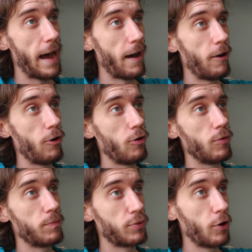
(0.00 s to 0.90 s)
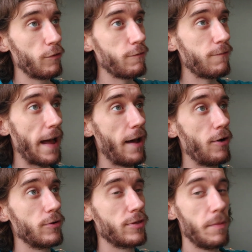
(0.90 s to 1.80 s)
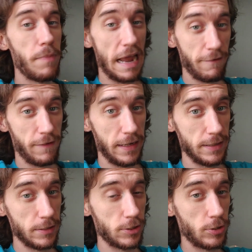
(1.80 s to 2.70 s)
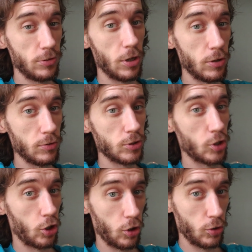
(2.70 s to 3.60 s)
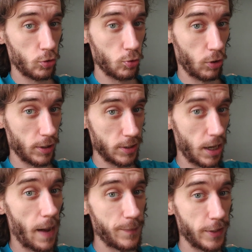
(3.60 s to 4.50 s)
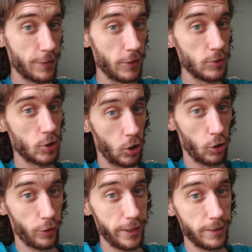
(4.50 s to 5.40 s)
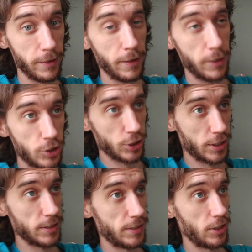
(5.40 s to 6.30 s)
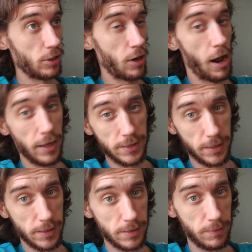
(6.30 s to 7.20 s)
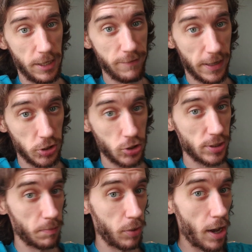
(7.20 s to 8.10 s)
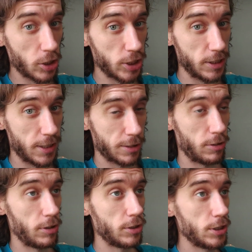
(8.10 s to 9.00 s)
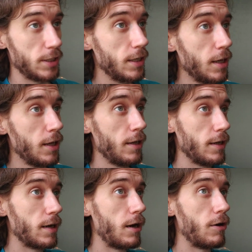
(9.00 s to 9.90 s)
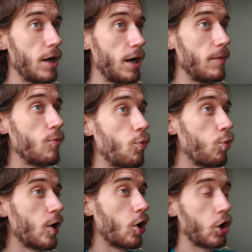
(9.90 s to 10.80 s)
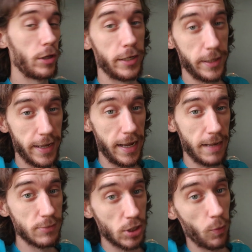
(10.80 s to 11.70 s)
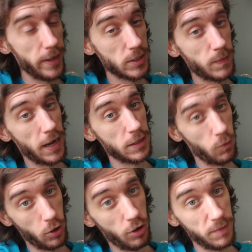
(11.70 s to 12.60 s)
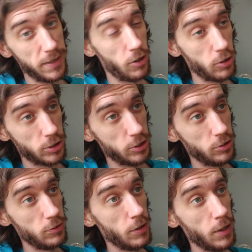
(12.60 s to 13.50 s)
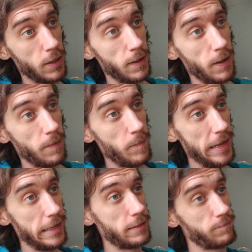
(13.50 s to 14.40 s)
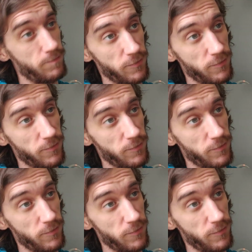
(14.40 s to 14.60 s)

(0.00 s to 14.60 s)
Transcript: how profound the benefit is to those who are adopting those early. Just consider us as investors in blockchain technology. We're early to the game, so we expect that we're going to be able to make